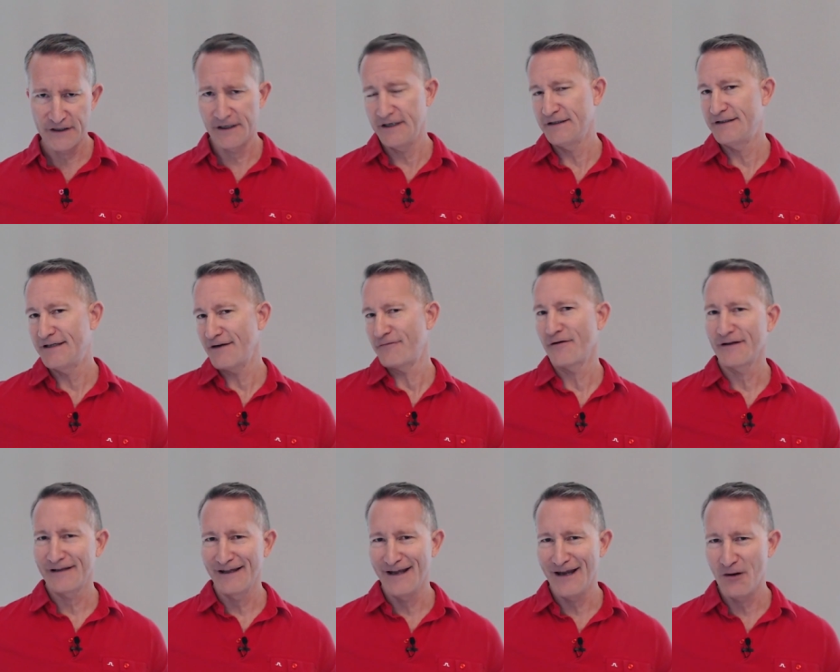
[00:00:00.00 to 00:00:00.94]
feeling
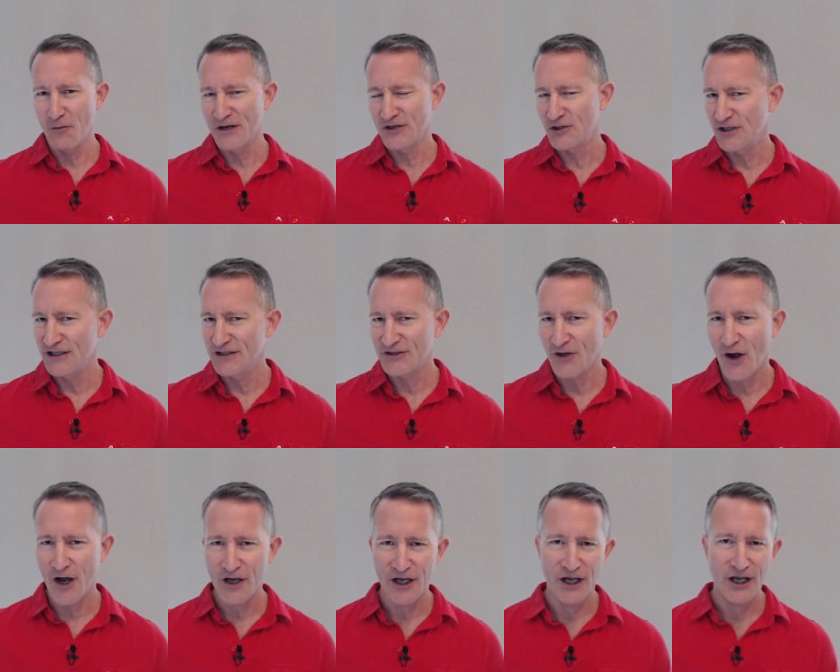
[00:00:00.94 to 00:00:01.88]
differently when she's
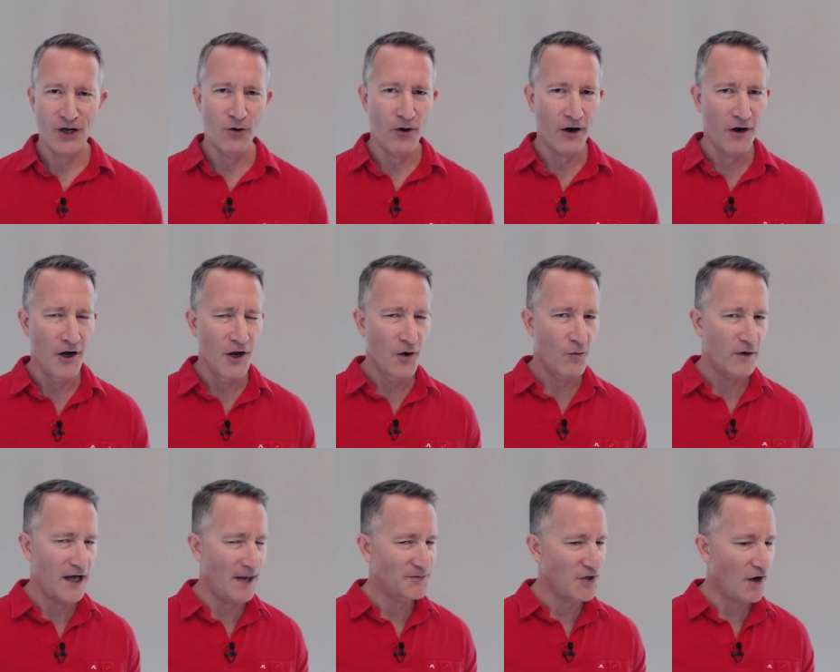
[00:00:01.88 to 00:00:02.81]
talking, or
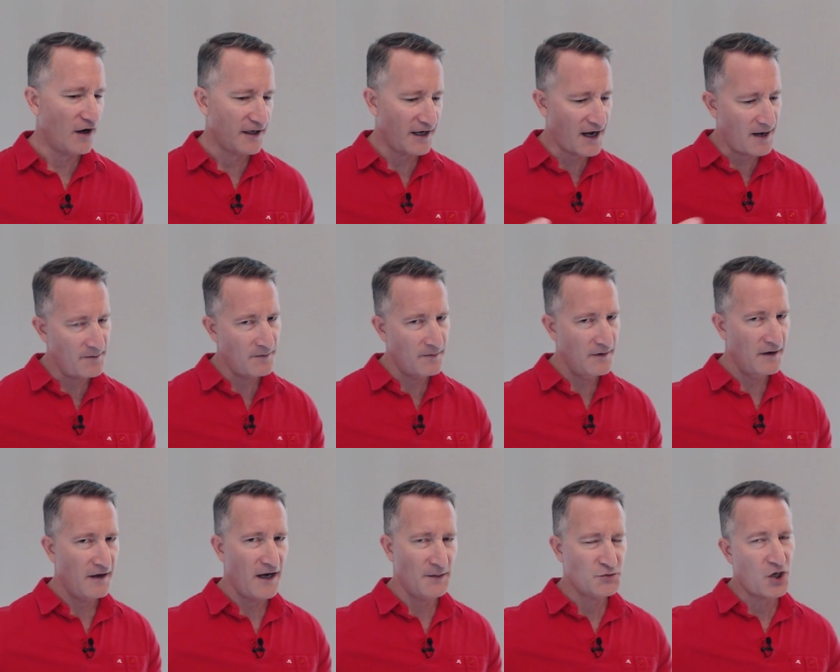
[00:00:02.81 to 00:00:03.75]
when I'm talking, I'm
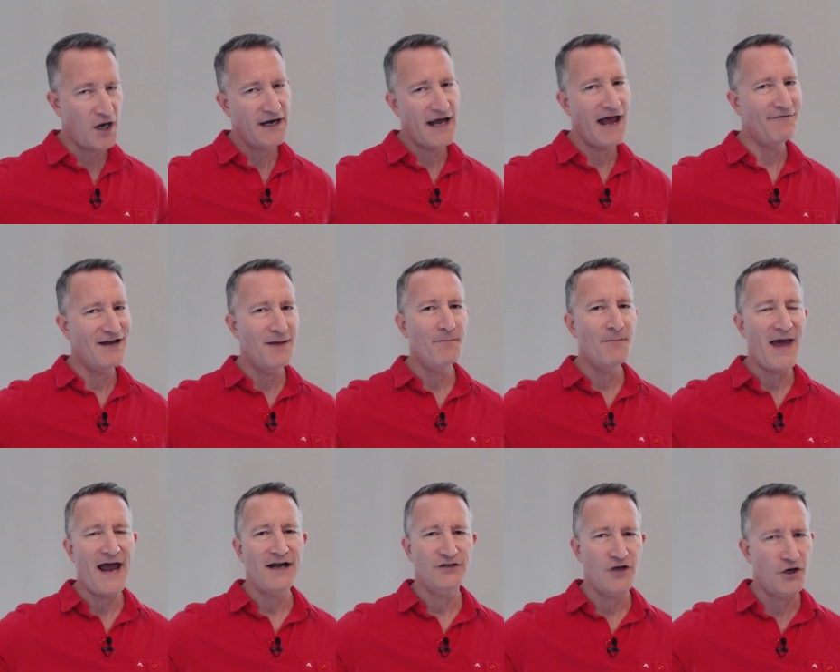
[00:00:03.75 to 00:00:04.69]
trying to have an
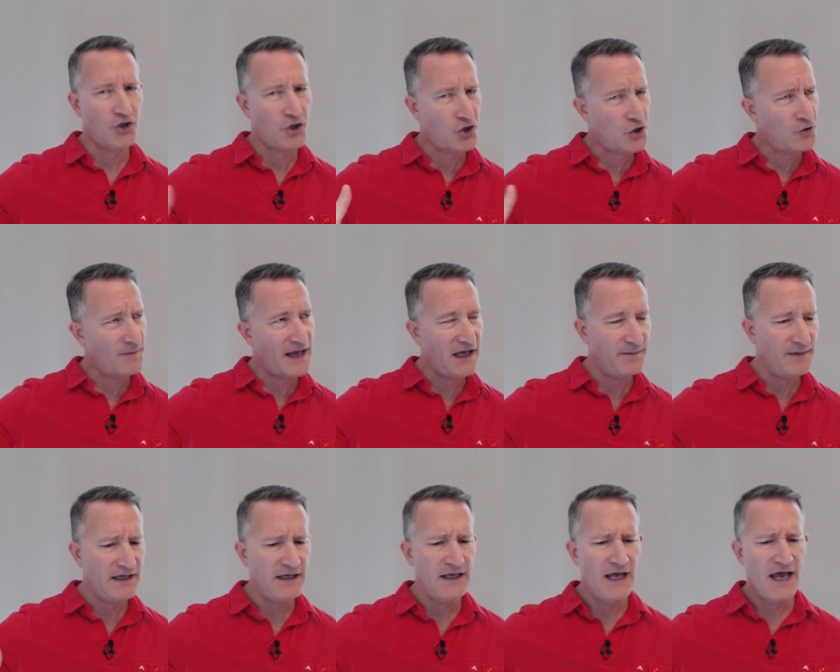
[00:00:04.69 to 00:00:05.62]
impact on her
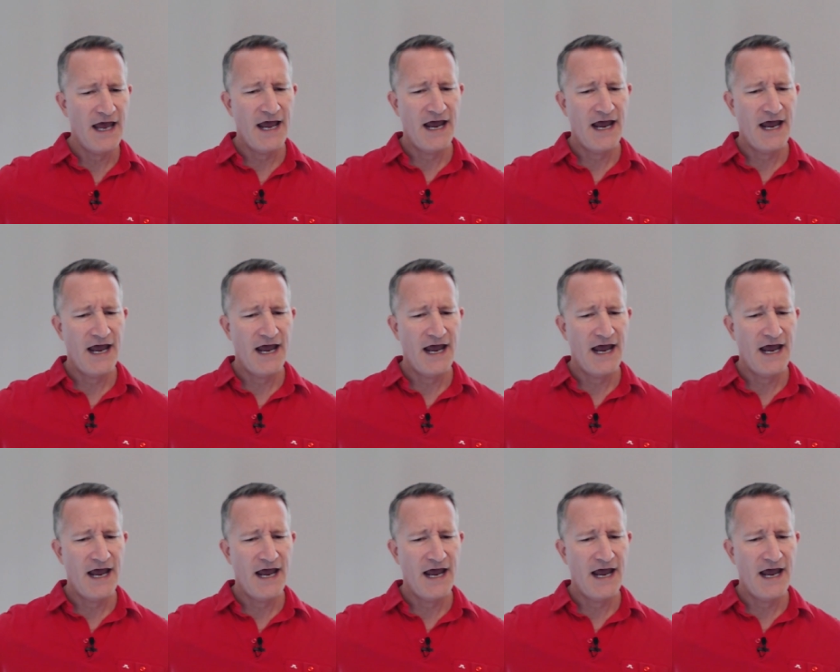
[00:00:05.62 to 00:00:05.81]
maybe.